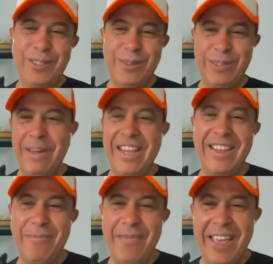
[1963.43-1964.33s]
so it's money you
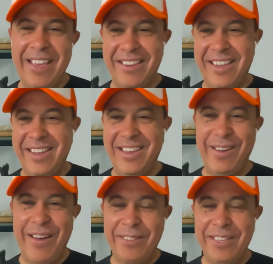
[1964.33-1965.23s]
didn't make and kind of
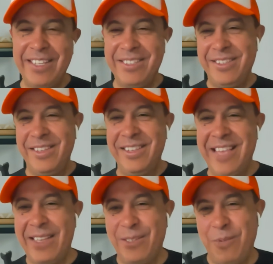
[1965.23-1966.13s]
offsets the
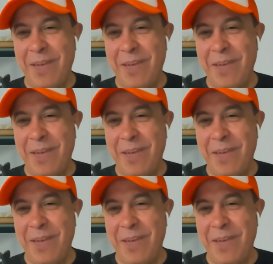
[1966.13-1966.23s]
tax you pay.